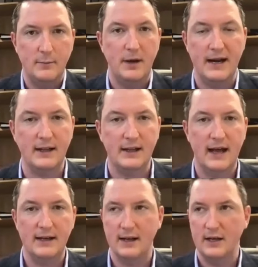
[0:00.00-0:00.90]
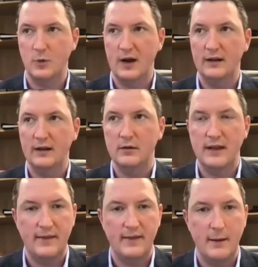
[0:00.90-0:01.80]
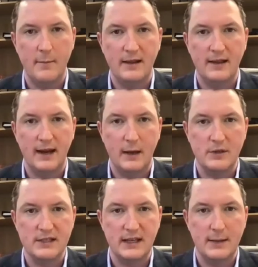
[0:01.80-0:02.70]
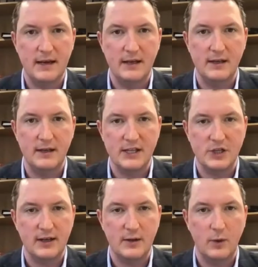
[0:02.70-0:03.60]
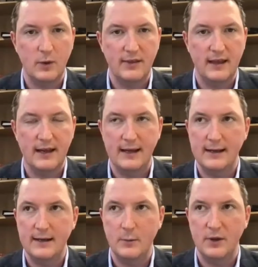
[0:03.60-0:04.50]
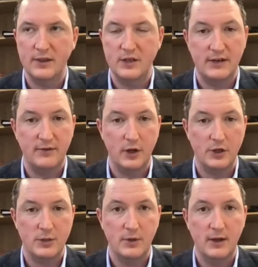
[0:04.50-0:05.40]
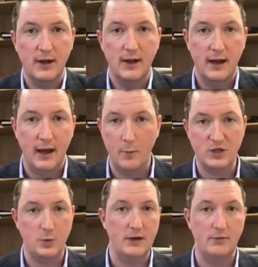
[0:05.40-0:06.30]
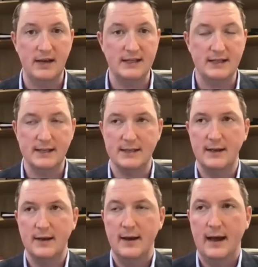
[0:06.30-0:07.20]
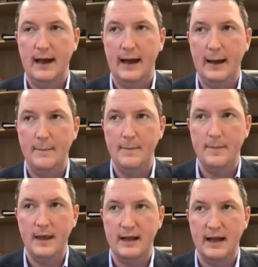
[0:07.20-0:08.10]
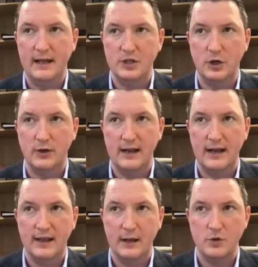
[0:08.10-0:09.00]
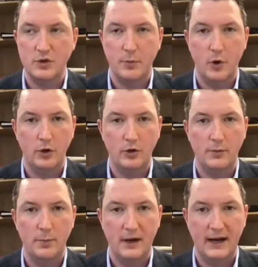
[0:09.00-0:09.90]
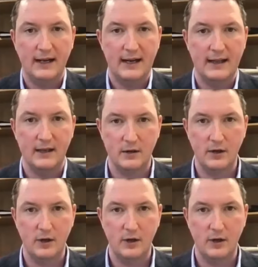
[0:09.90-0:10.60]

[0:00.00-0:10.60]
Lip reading: political hat as well, that meant that I was in the meeting yesterday with the Chief Constable, in which we raised this. And certainly I think it was important politically that,